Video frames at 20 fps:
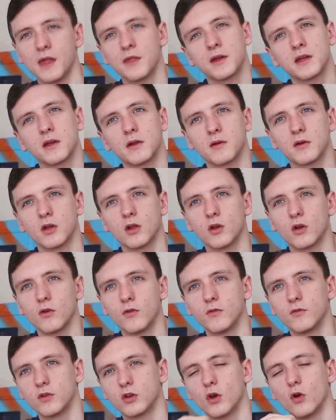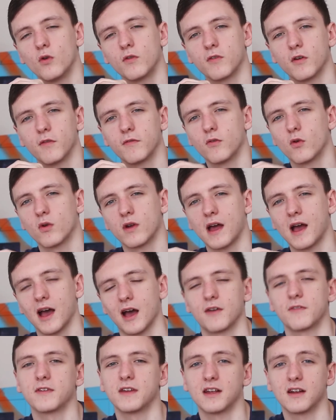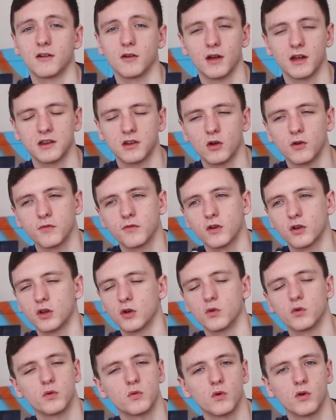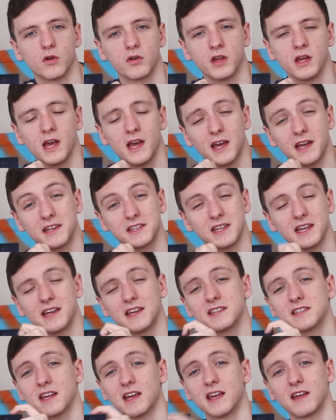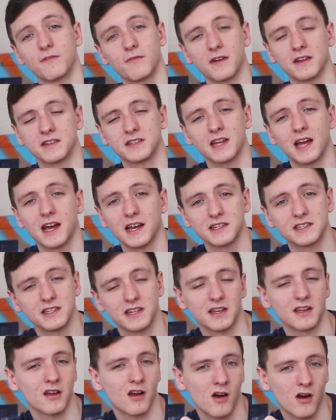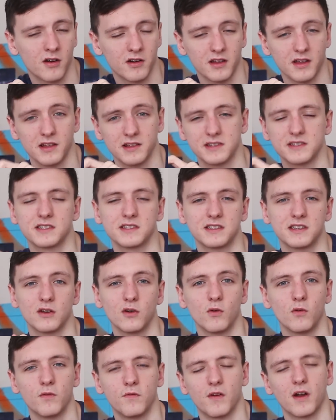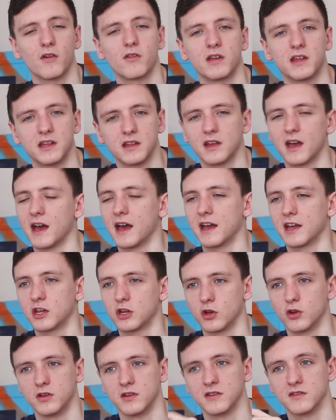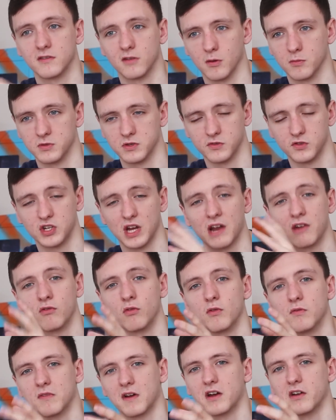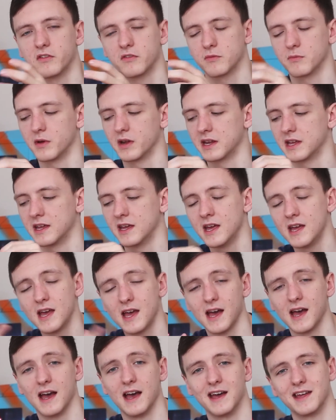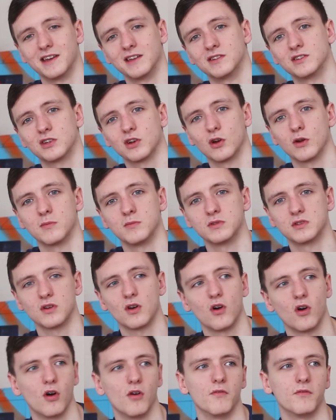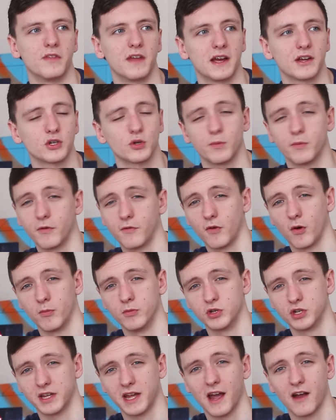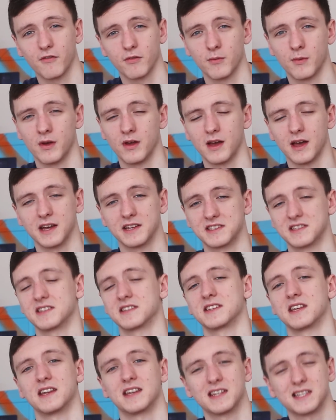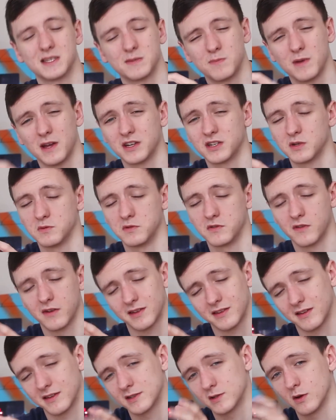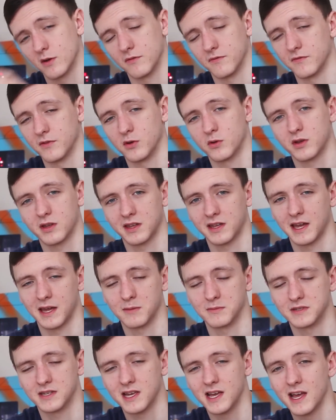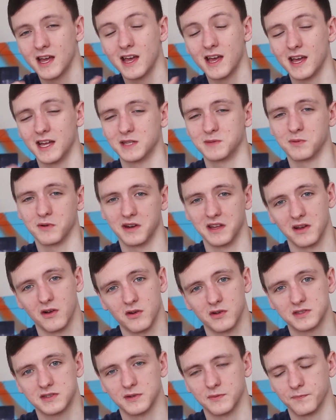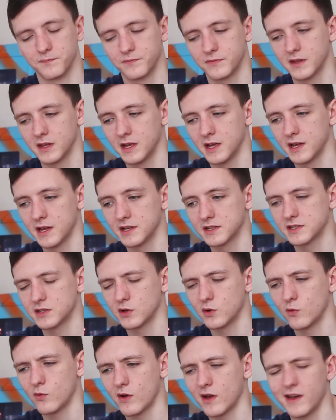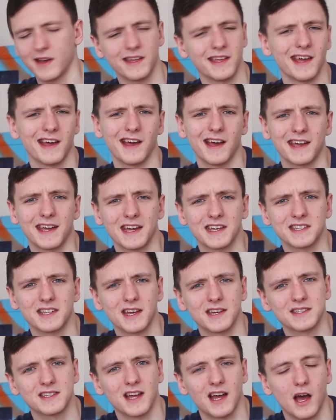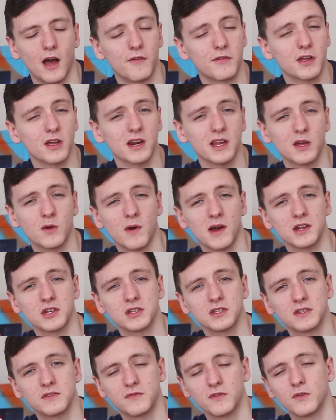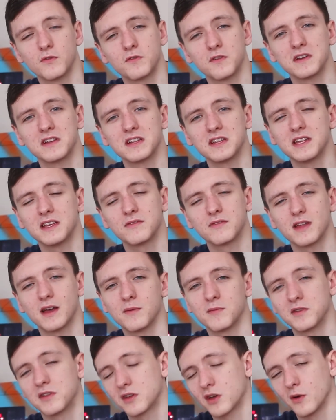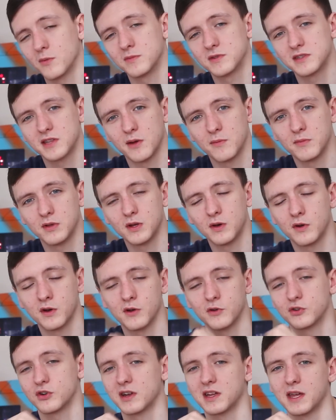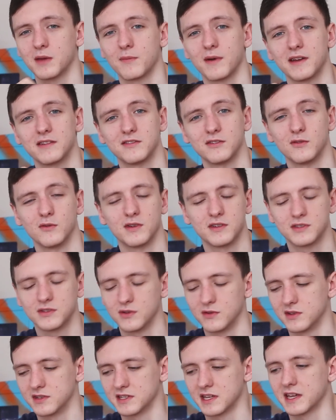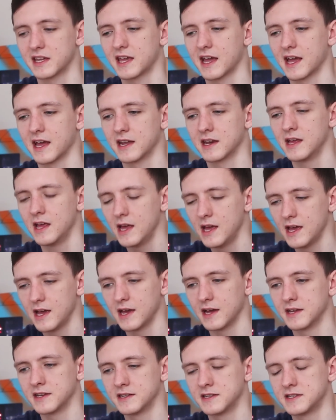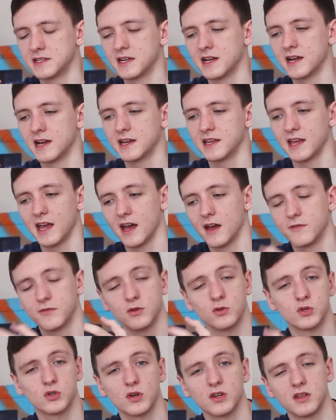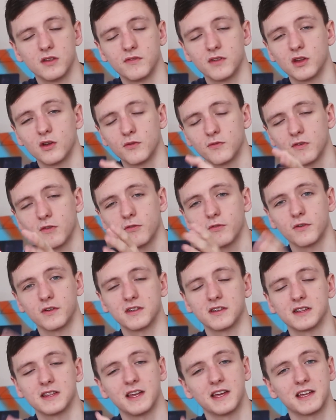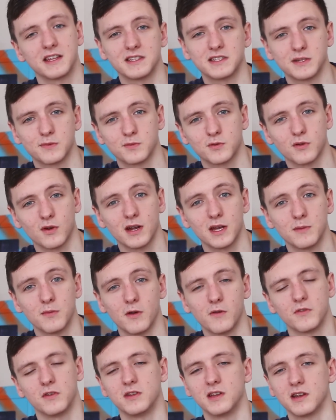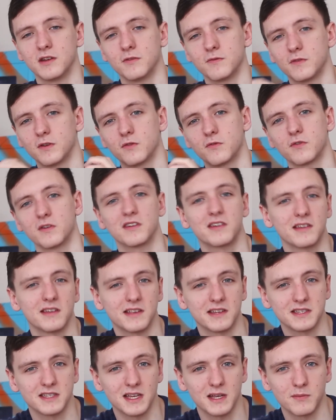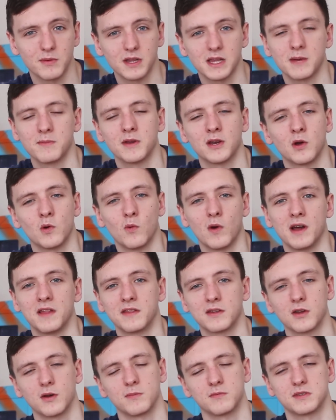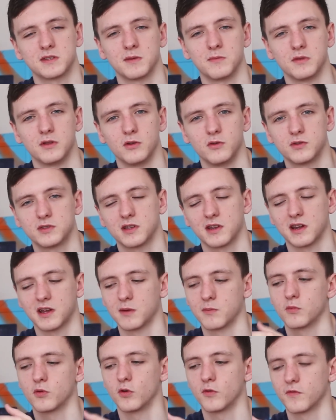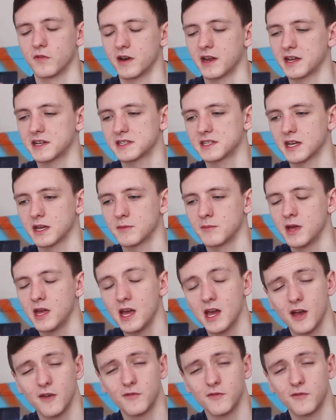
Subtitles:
I think I'm gonna go for a 4.5 here and go for a gold award, because it is a fantastic card. It's still very good in terms of general value for money, and in terms of the actual performance you get from it, as I said, especially DirectX 12 and Vulkan games, it's pretty awesome. So yeah, I guess that's that. If you got any questions, feel free to leave them in the comments down below, and I'll try and get back to you as soon as I can. And yeah, if you enjoyed the video, feel free to like and subscribe. If you didn't, feel free to dislike, but let me know why in the comments down below so I can improve for next time.